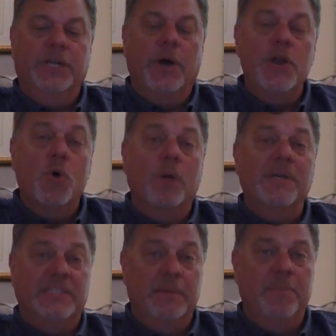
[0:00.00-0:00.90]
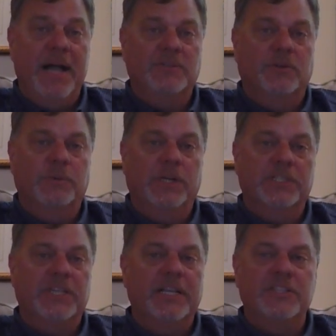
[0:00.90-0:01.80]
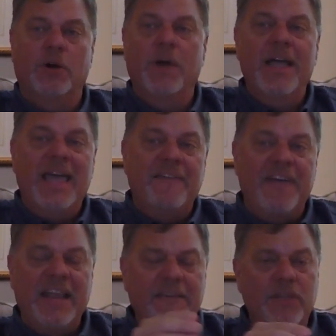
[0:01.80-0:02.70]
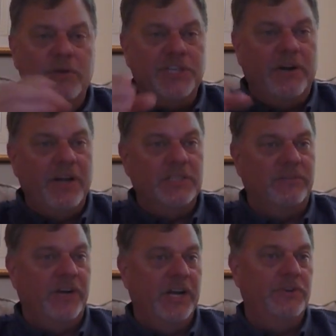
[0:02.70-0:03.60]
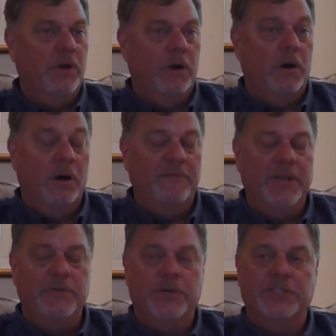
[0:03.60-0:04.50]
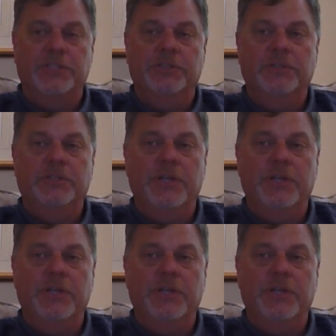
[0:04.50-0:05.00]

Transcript: enormous impact on real estate. So if any of those areas are of interest to